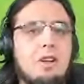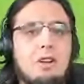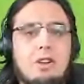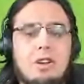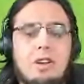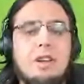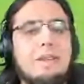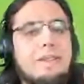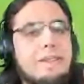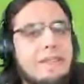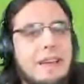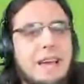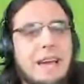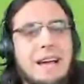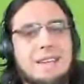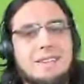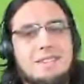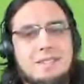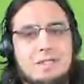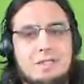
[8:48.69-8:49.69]
Look at the
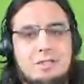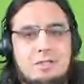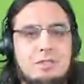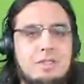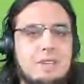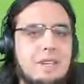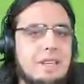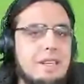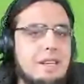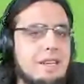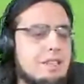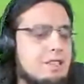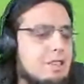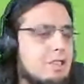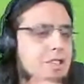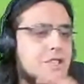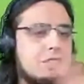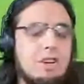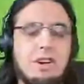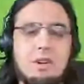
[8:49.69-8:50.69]
assets you need and
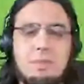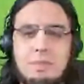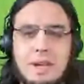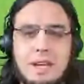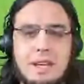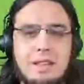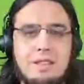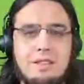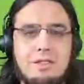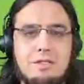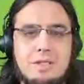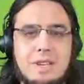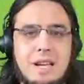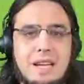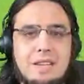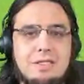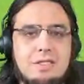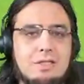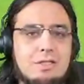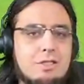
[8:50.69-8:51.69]
just start making those
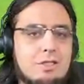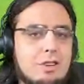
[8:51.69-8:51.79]
assets.